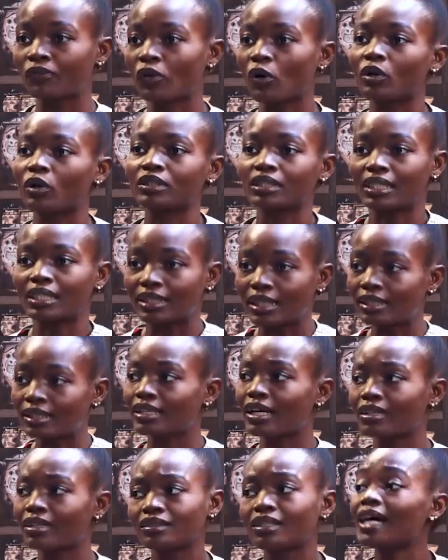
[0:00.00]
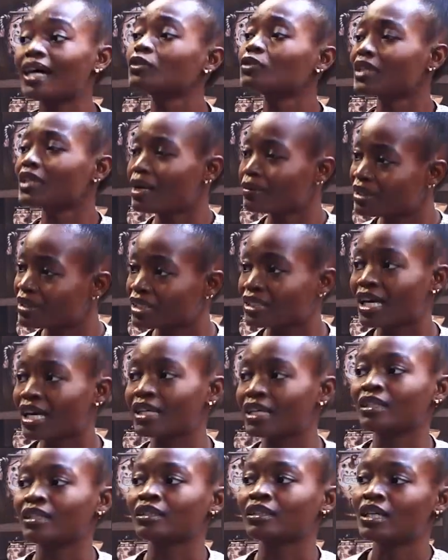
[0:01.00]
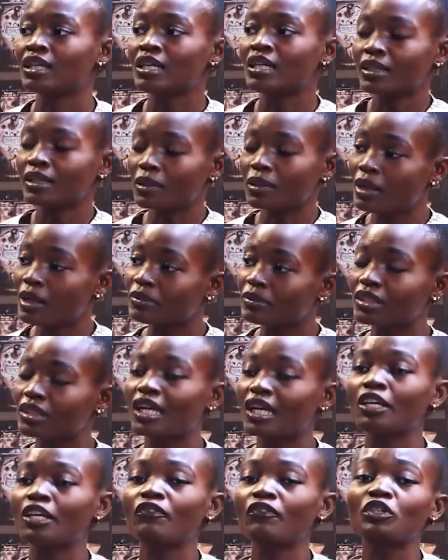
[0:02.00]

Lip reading: They are not even interested in marriage.